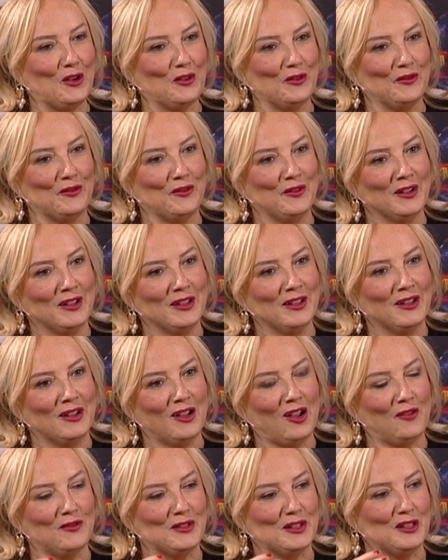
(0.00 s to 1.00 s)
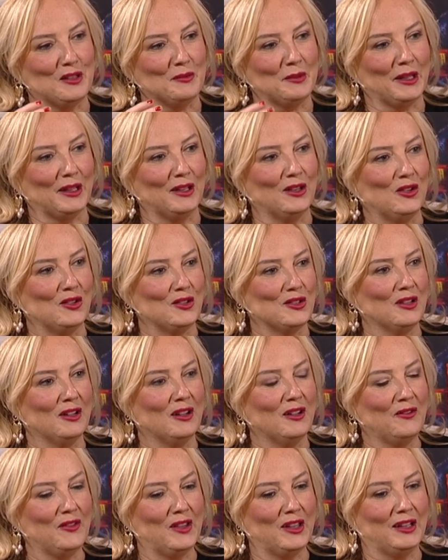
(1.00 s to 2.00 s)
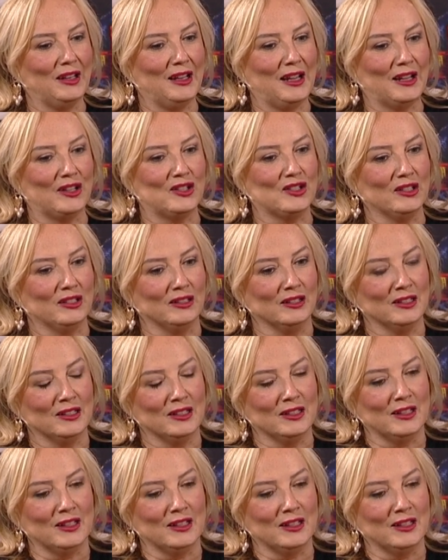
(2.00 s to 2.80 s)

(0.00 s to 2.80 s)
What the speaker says: obviously the big loser of that election,